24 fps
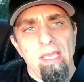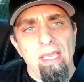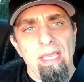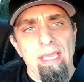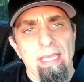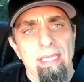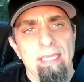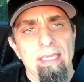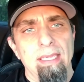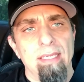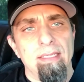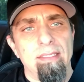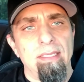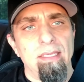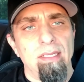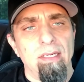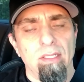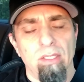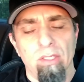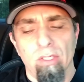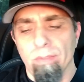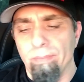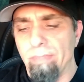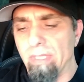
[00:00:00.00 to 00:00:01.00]
It kicked in a
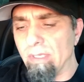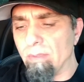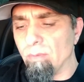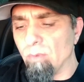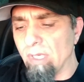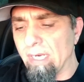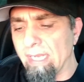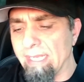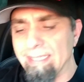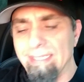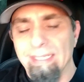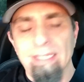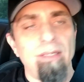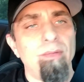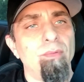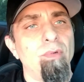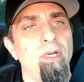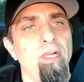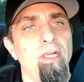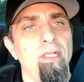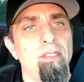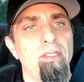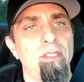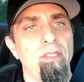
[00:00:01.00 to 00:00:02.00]
little bit when I didn't
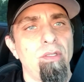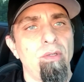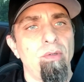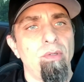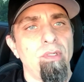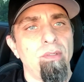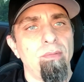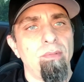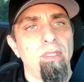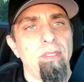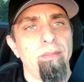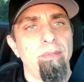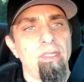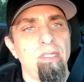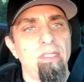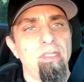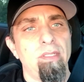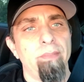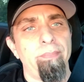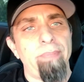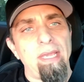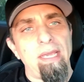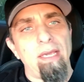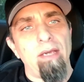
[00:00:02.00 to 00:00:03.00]
want it to, and limited
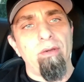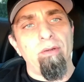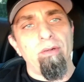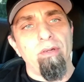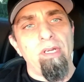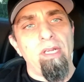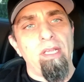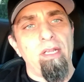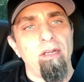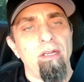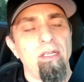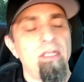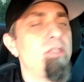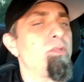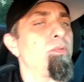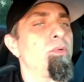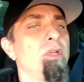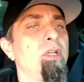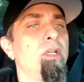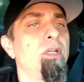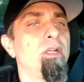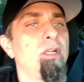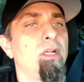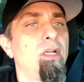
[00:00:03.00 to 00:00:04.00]
the power in areas
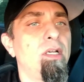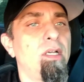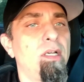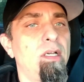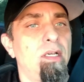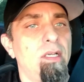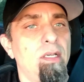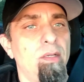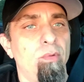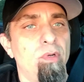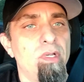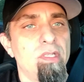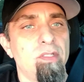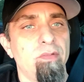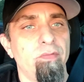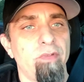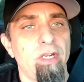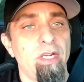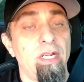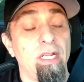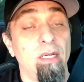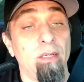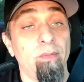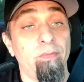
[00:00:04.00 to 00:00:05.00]
where it wasn't
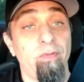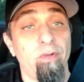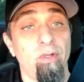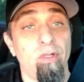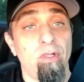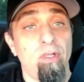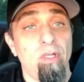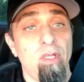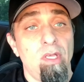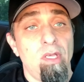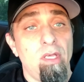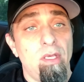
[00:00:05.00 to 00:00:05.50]
very helpful,